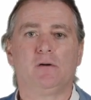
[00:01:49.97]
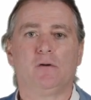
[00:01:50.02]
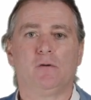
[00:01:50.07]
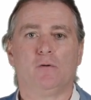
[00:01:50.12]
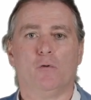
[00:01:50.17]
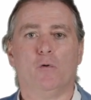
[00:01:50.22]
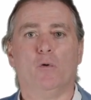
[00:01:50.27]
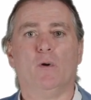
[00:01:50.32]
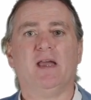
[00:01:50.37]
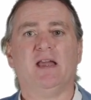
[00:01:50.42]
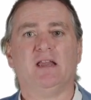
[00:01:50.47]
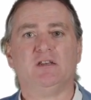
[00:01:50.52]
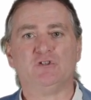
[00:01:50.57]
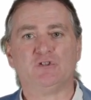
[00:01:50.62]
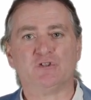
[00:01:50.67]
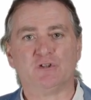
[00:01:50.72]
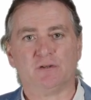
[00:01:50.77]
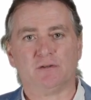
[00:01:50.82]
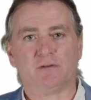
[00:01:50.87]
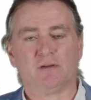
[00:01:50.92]
or
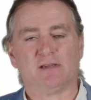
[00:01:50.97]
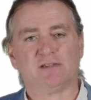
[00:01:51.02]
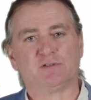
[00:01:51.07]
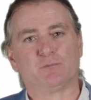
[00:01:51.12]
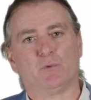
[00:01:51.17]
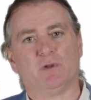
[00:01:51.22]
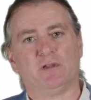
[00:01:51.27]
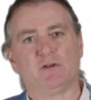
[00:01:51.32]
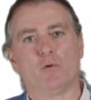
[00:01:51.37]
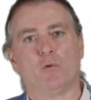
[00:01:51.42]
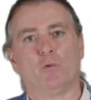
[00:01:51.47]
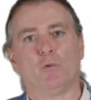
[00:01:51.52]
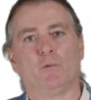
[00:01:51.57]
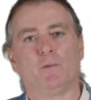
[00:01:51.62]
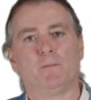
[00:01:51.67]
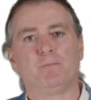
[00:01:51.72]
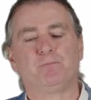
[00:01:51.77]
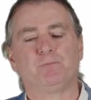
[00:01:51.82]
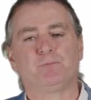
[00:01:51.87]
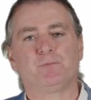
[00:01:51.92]
engine as we call
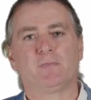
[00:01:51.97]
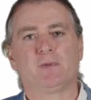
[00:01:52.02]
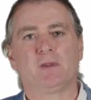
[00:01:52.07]
them,